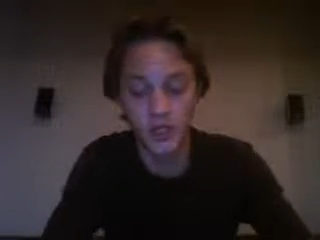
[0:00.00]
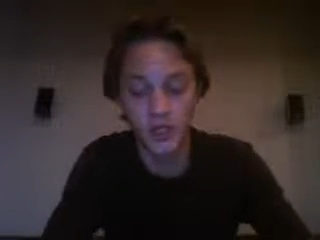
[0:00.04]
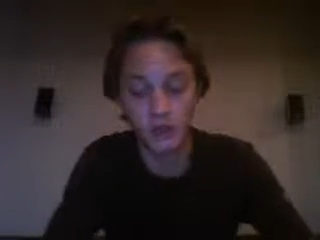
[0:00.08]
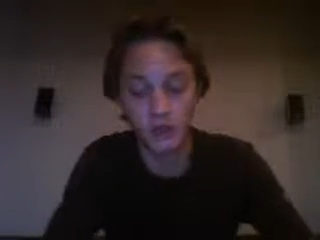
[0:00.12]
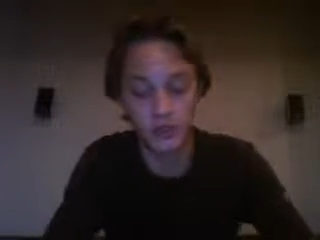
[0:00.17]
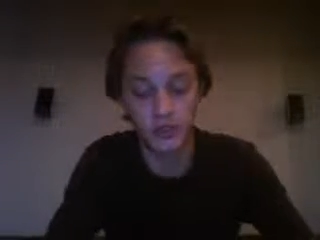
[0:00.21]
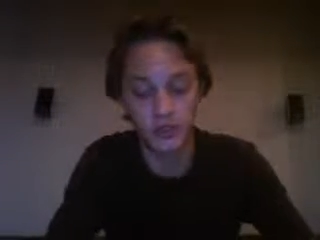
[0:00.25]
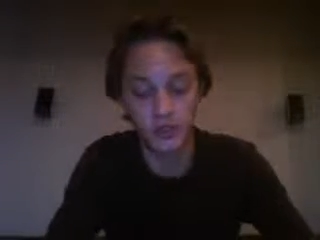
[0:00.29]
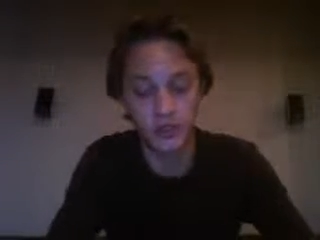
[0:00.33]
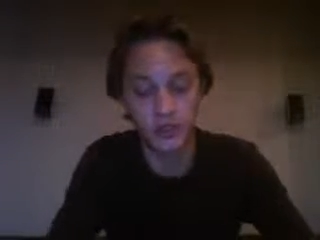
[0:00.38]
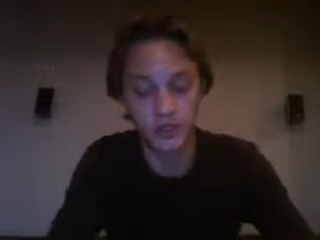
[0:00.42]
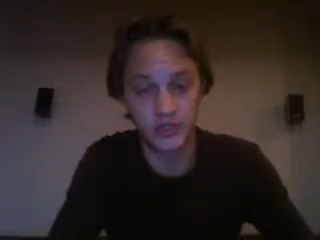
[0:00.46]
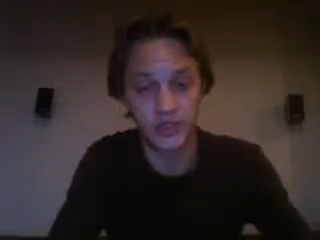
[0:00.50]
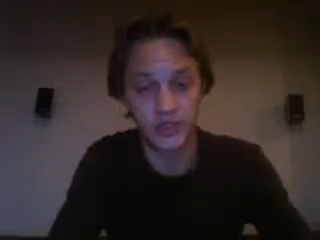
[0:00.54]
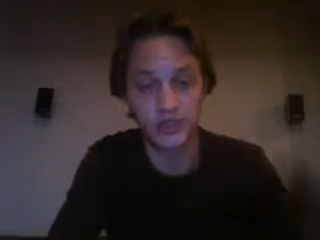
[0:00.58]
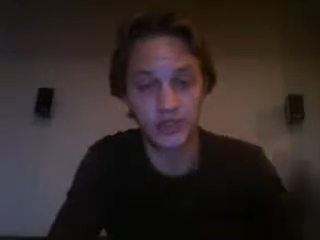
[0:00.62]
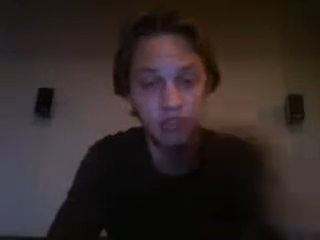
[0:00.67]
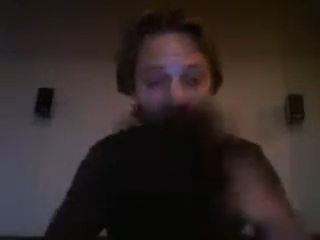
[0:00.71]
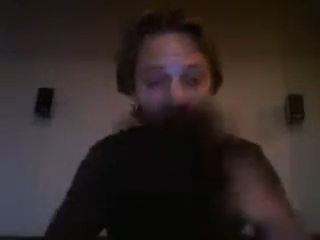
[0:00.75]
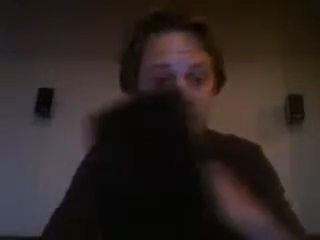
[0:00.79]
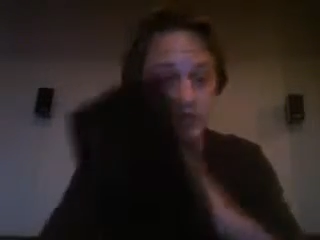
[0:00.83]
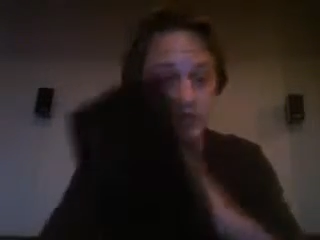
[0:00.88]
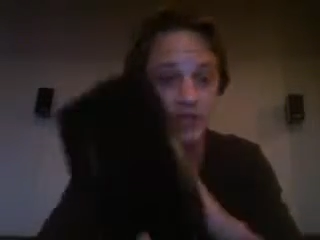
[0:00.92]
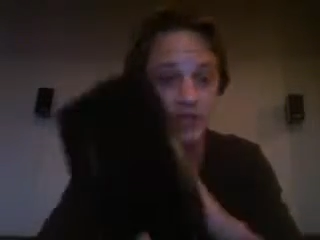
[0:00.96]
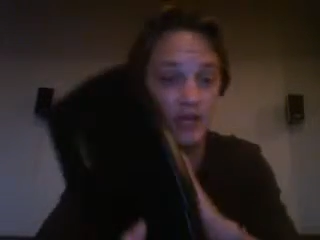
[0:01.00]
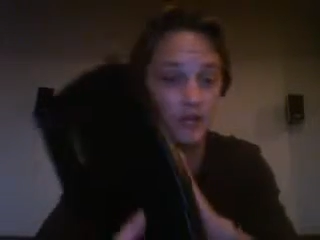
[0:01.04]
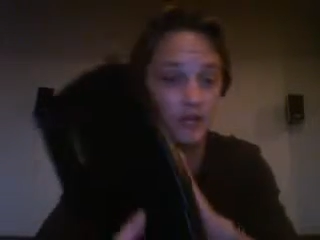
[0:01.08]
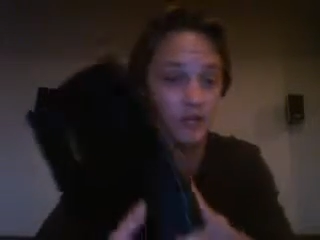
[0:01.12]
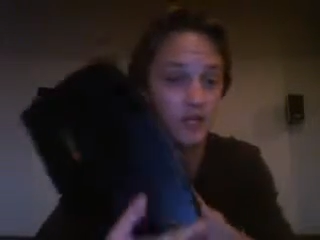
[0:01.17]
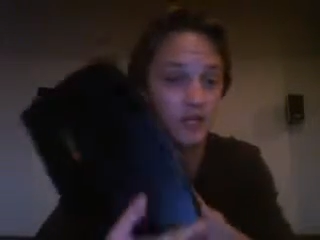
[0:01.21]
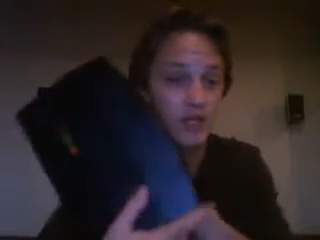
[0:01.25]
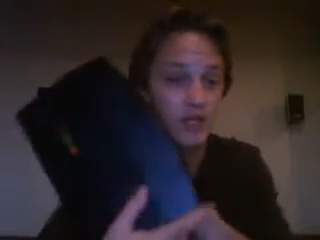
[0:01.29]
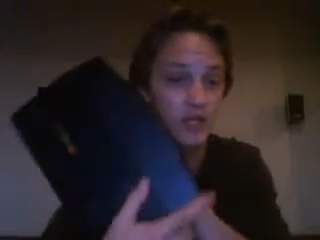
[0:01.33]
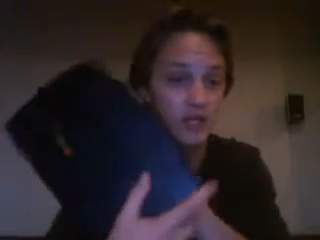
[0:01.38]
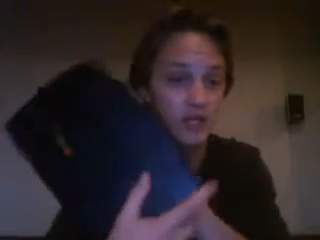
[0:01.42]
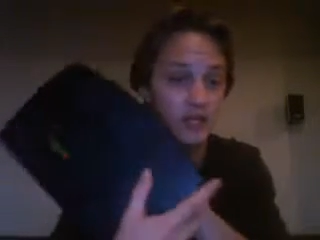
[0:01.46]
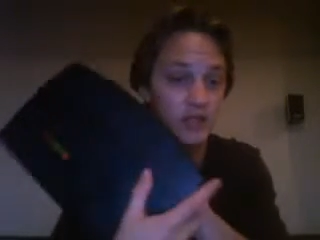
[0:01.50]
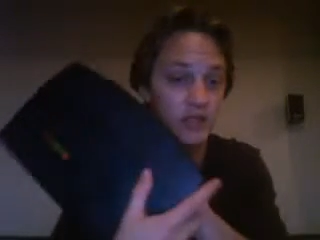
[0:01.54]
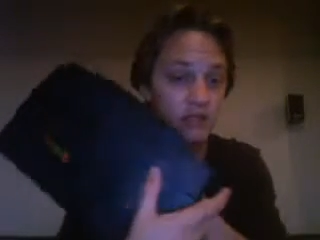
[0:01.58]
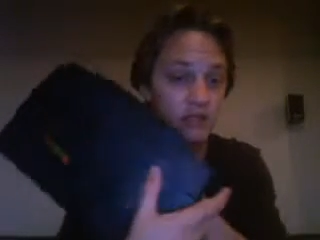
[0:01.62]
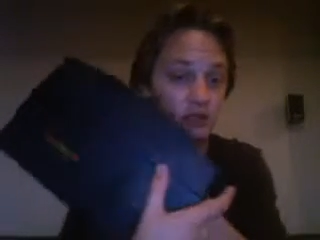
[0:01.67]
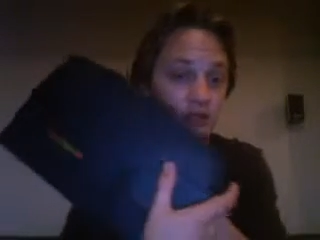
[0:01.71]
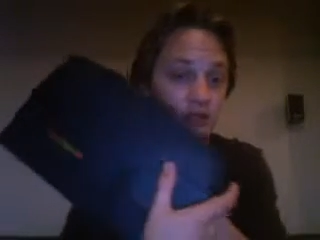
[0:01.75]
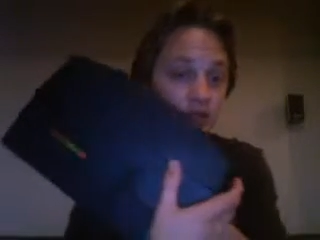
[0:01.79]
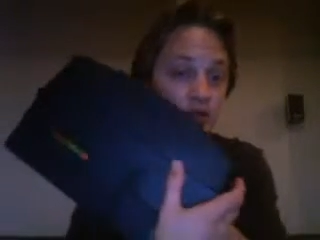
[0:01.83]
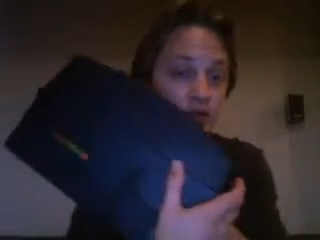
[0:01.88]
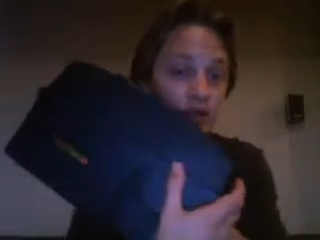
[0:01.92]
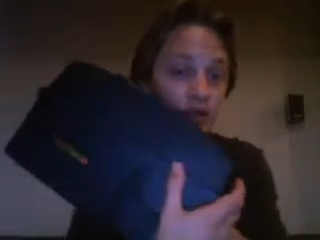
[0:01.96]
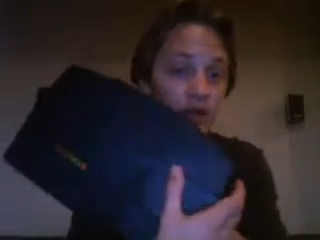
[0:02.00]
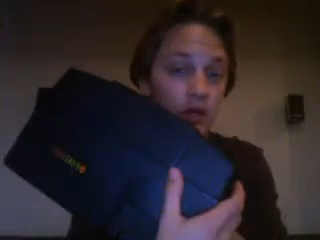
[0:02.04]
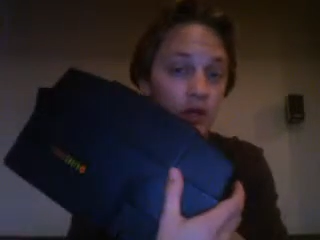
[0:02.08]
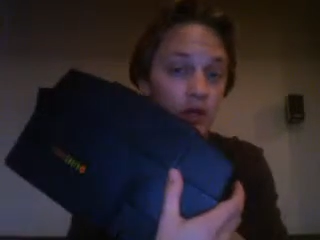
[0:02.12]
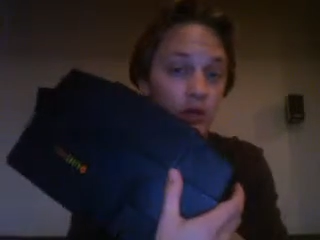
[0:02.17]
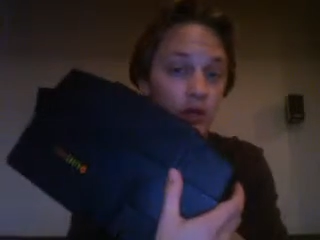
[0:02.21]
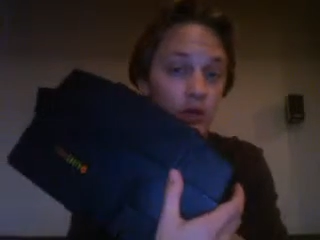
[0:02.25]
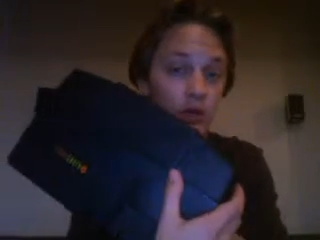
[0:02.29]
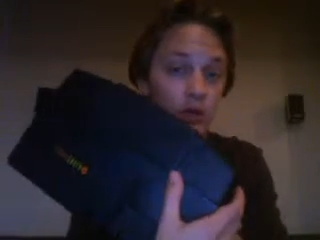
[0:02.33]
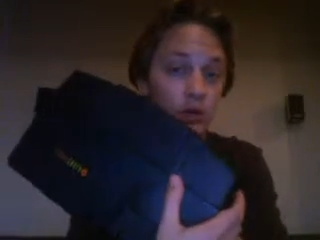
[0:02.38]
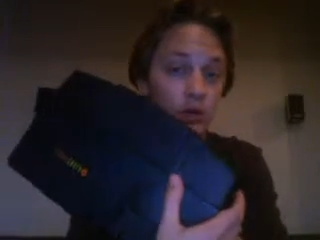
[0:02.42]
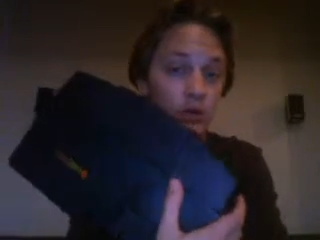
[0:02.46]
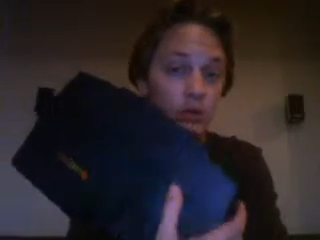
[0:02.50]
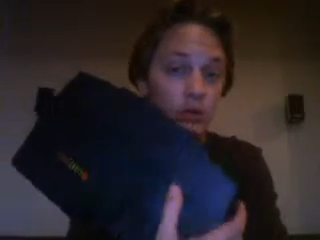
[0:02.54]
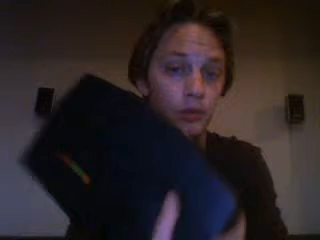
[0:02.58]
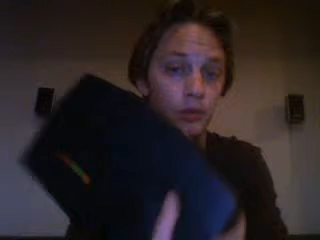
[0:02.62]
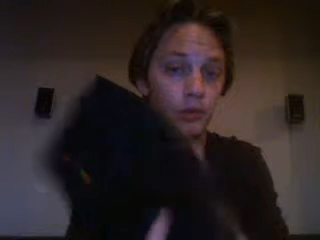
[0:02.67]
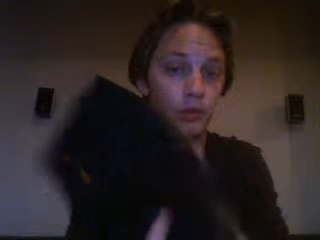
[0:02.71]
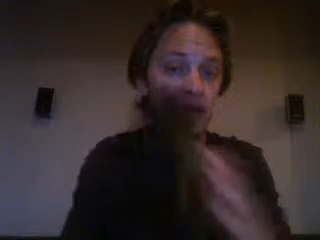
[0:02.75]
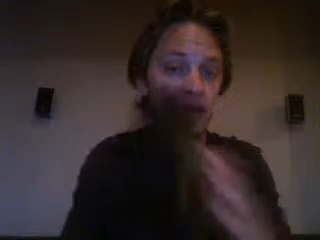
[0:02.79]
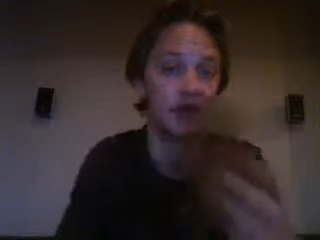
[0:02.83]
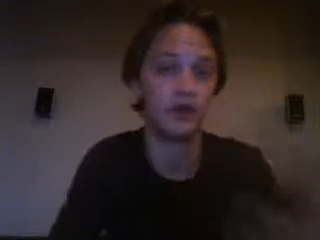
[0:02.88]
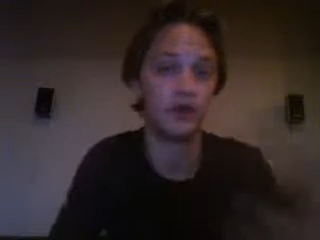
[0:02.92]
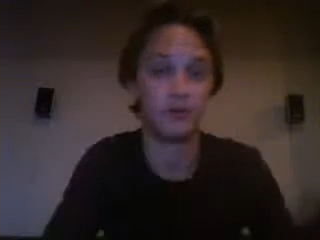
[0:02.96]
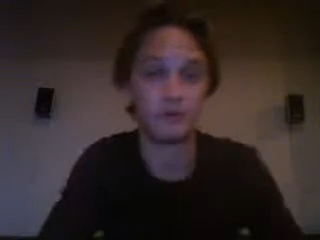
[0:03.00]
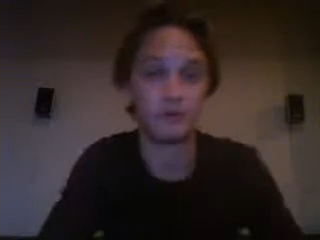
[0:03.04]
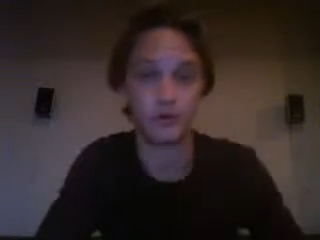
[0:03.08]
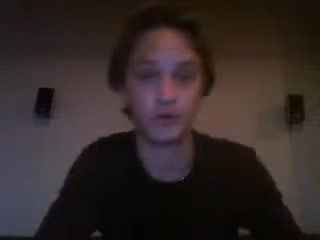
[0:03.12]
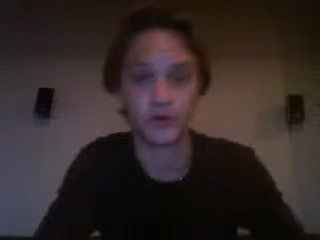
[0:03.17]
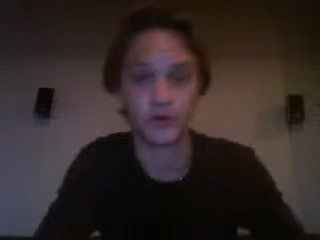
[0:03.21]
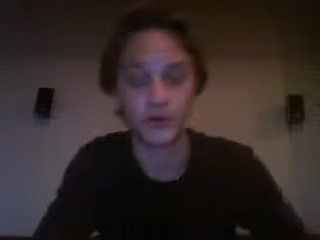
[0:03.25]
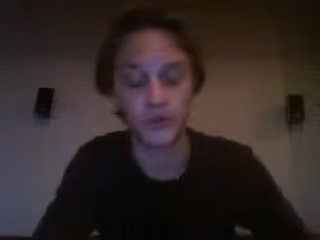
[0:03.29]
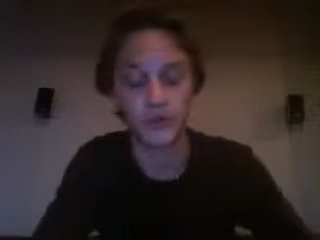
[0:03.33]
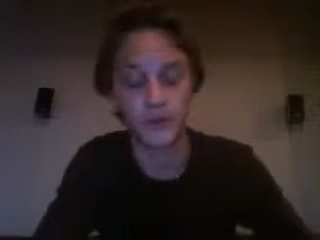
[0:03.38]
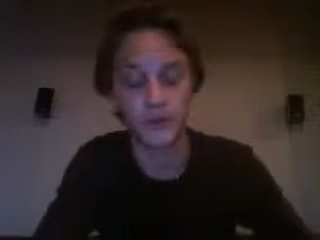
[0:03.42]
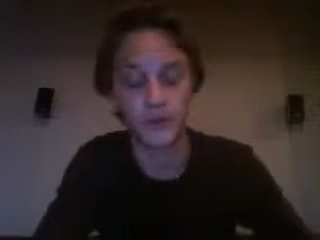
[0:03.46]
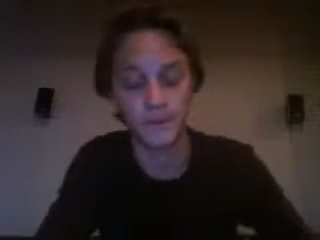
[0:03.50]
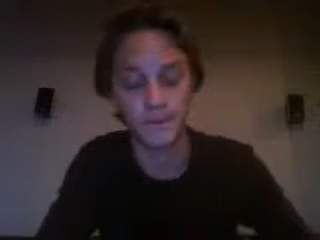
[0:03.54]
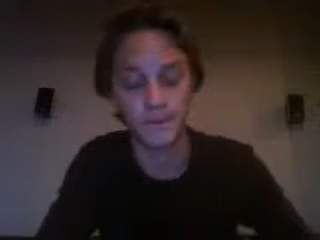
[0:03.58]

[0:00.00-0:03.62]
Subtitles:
which is the same exact system but a portable handheld version.